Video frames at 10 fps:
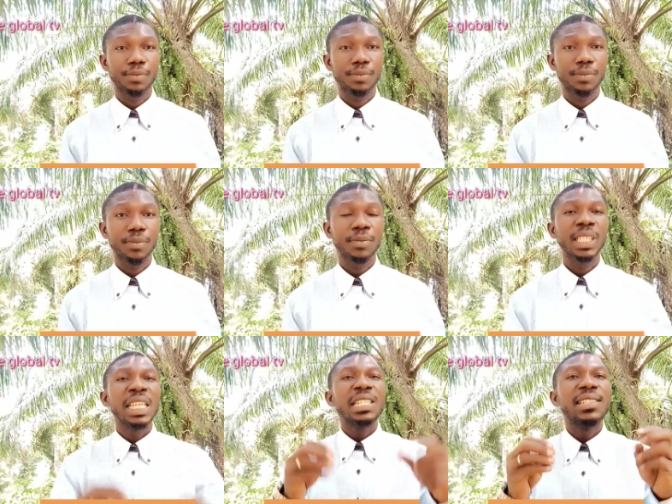is
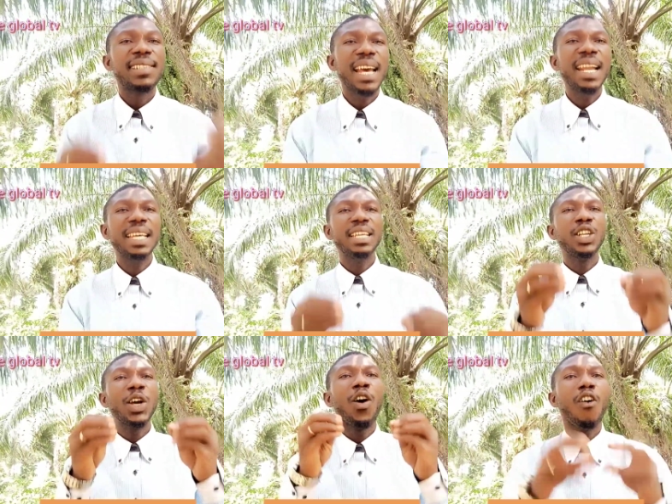everywhere. Oh.
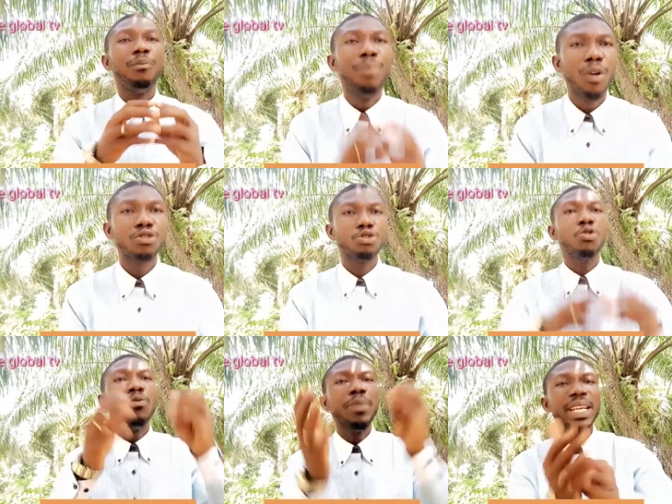Is
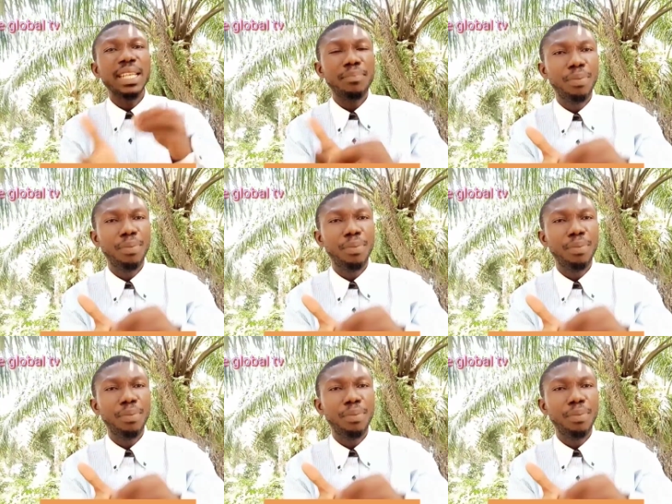everywhere.